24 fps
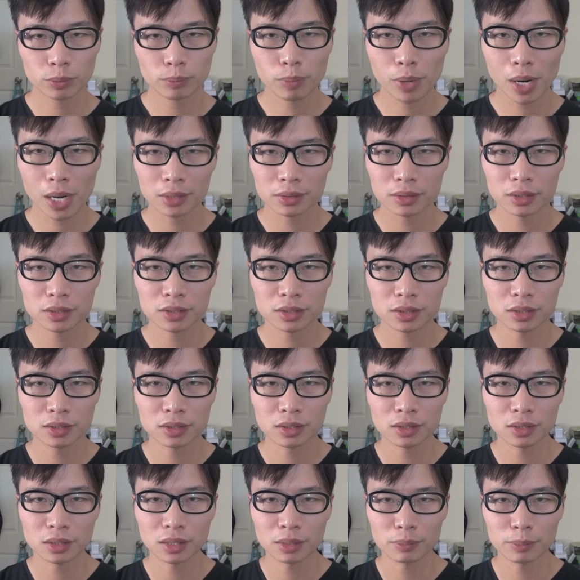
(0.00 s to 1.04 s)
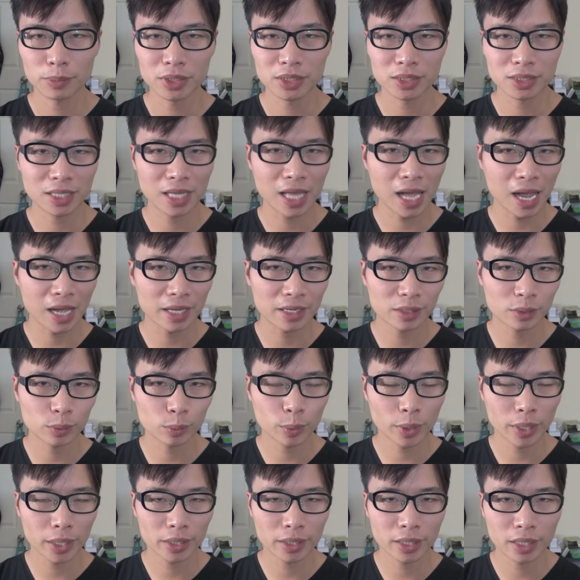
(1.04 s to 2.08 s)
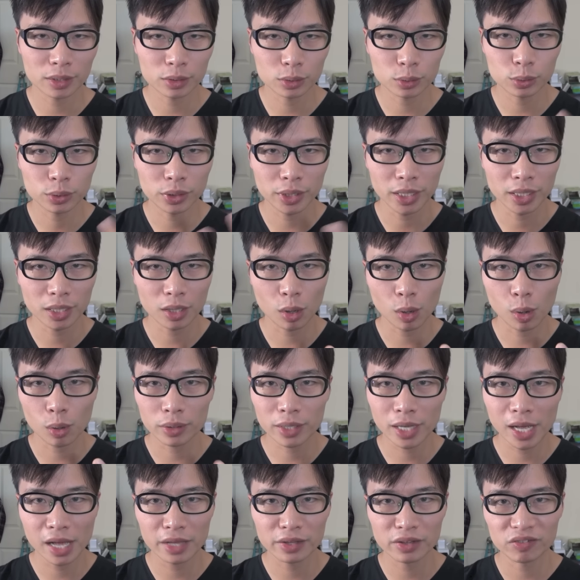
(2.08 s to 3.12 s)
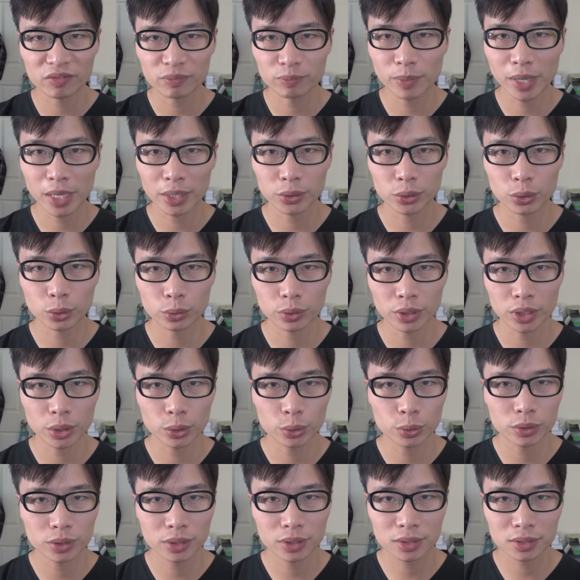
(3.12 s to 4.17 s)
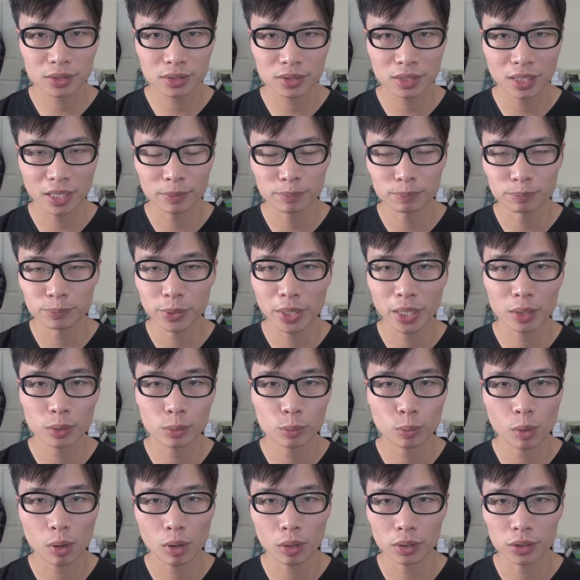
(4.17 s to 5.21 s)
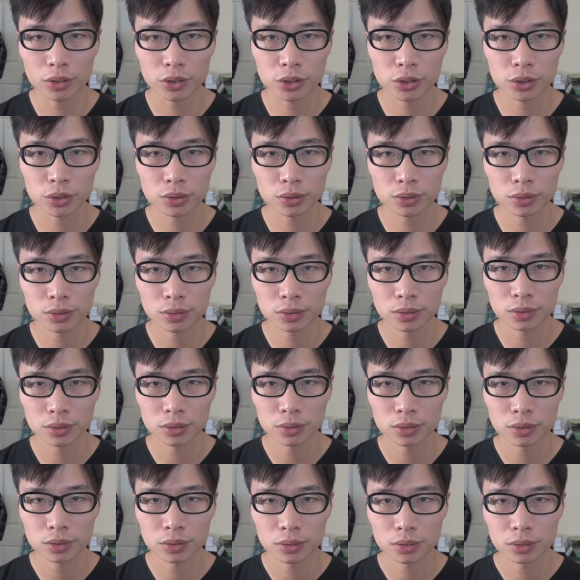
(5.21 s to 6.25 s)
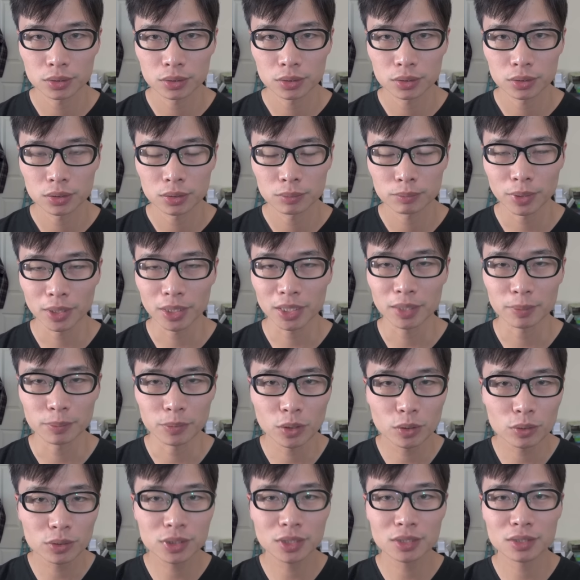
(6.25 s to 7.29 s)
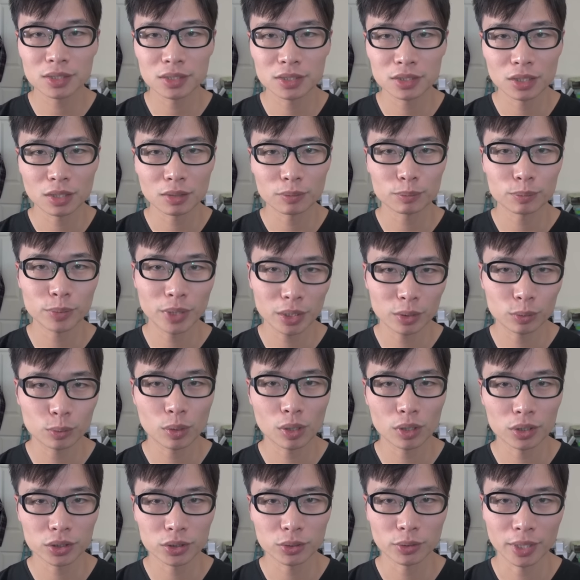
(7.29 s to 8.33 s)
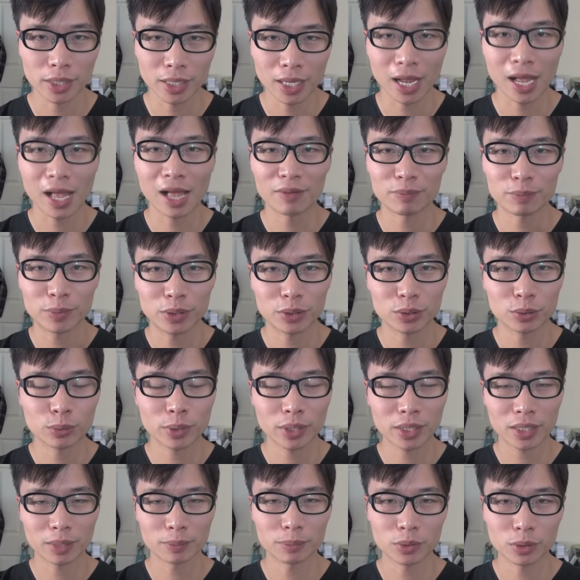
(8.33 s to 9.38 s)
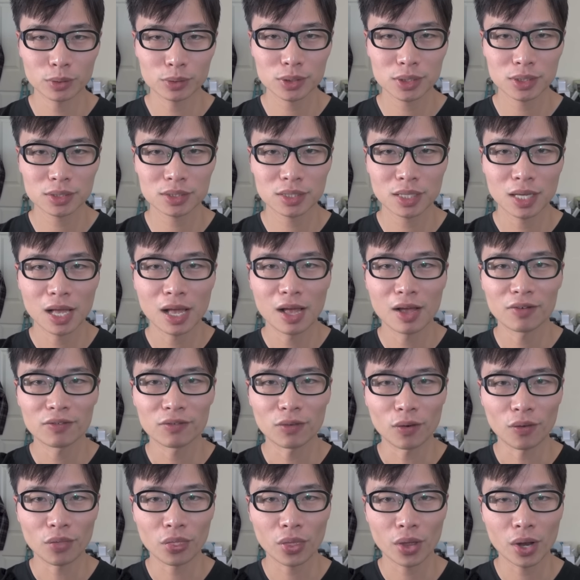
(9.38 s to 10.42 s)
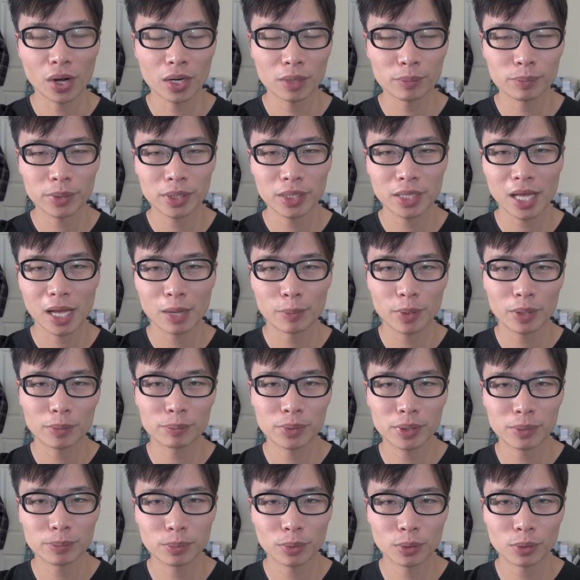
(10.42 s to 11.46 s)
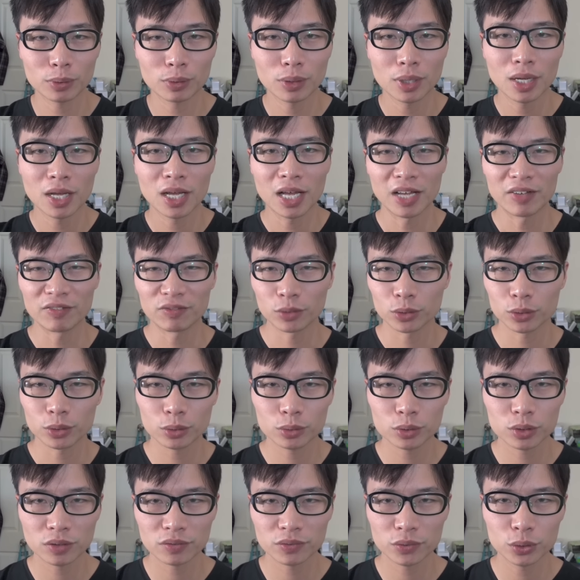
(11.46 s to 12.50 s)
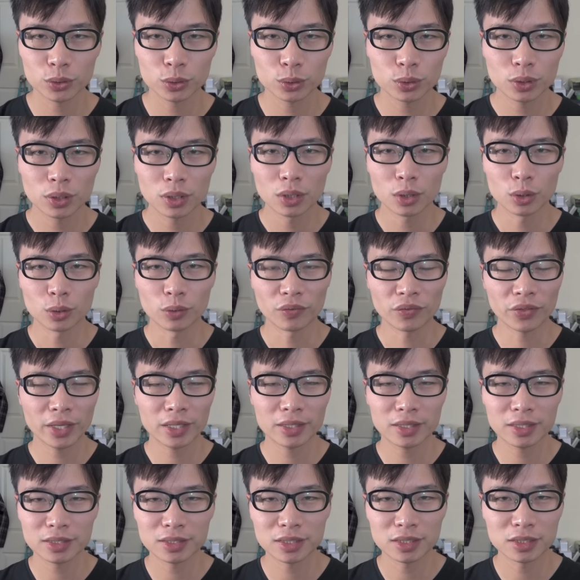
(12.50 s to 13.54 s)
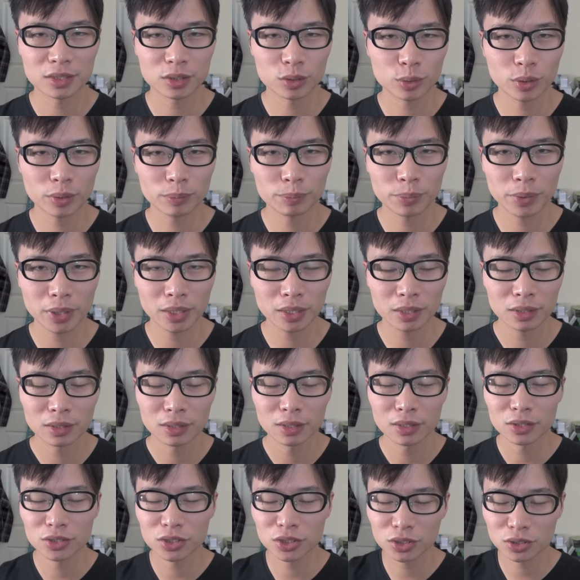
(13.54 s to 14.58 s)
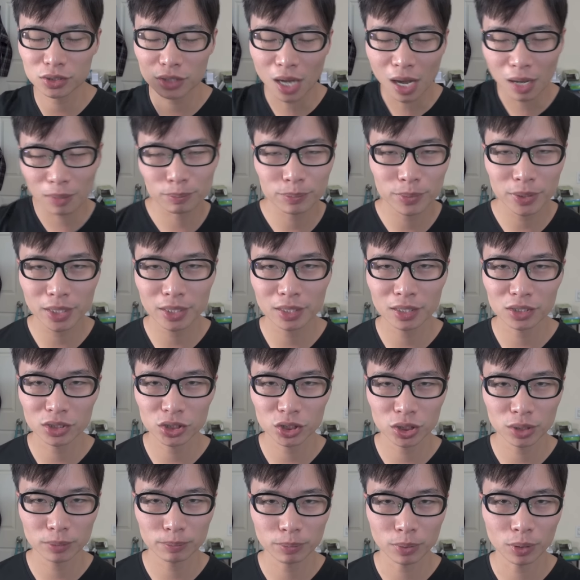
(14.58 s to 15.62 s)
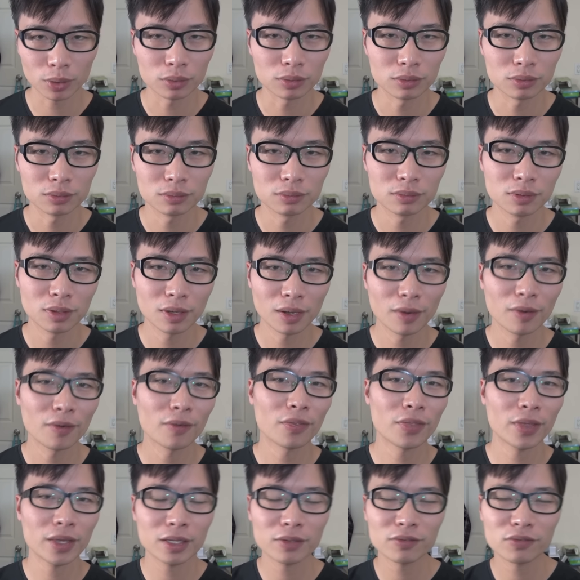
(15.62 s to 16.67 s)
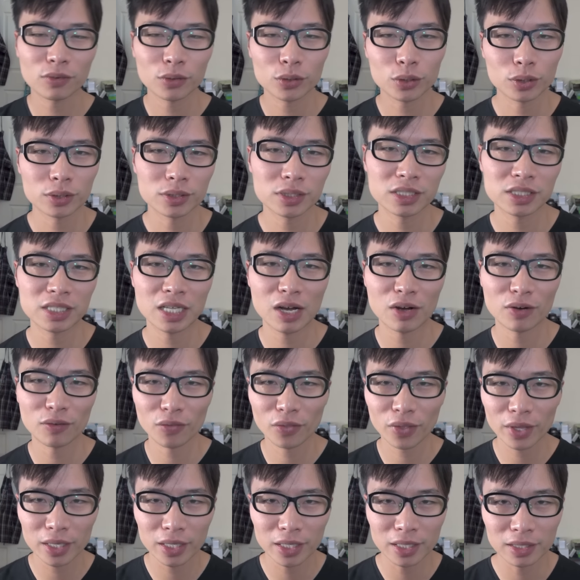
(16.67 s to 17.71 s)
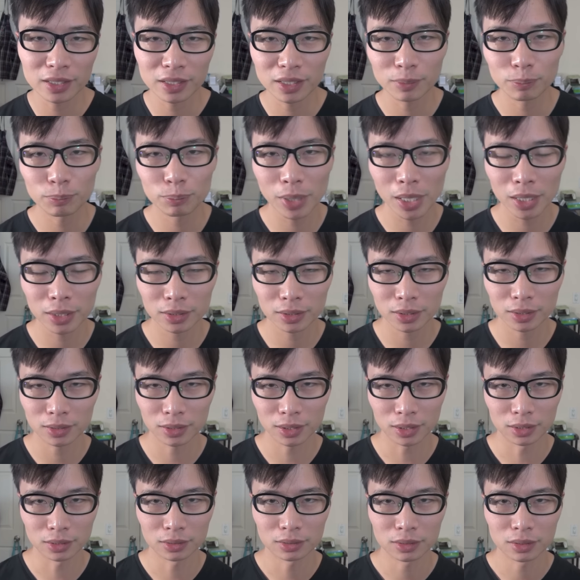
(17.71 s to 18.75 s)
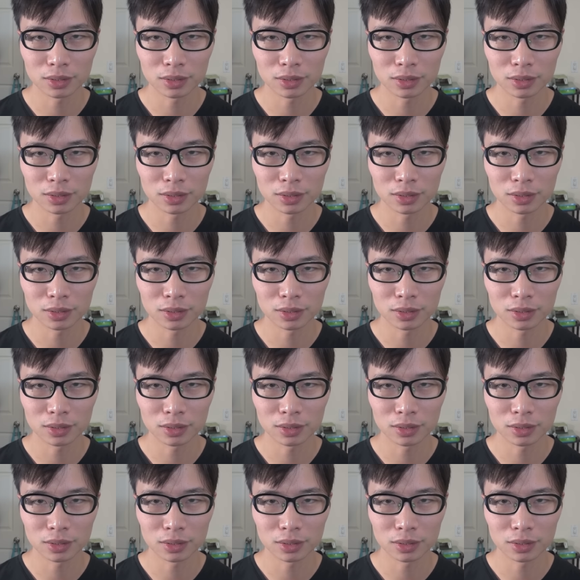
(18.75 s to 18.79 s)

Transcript: practice in a misguided way can create all kinds of mental illness and brainwash. But hypnosis is not brainwash, right? I have been doing hypnosis for therapy, helping people. And for those of you who think this is creepy, stop being a sheeple. Think for yourself, think independently.